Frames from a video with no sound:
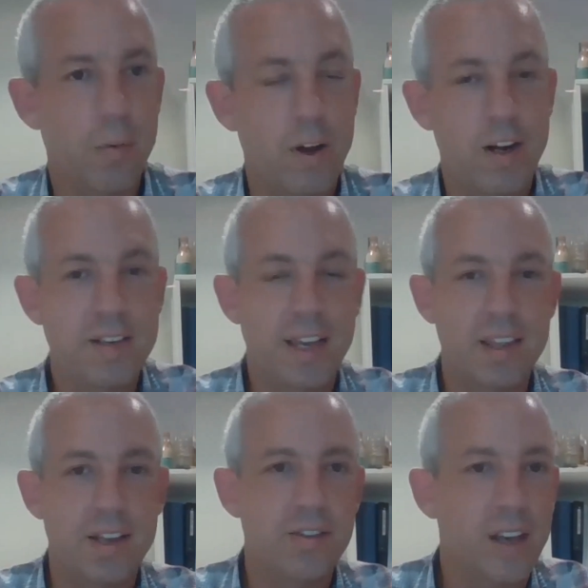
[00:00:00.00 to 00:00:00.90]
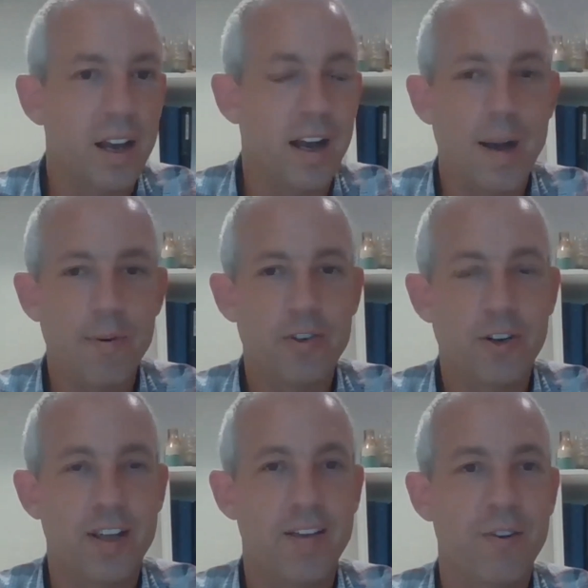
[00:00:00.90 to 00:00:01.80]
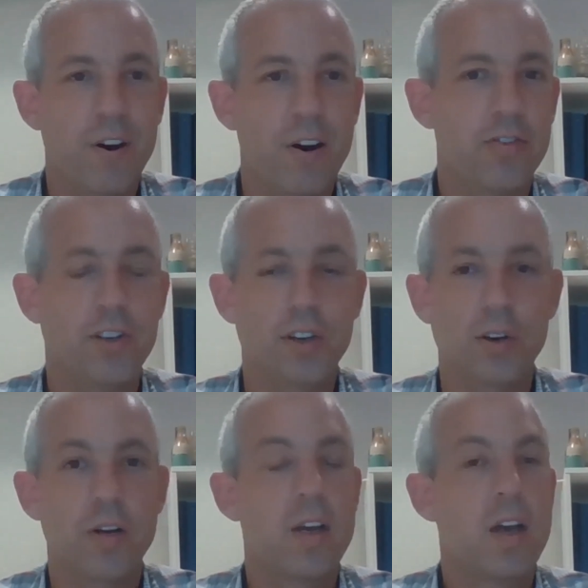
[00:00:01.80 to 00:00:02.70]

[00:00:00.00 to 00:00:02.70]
I want to take this opportunity first to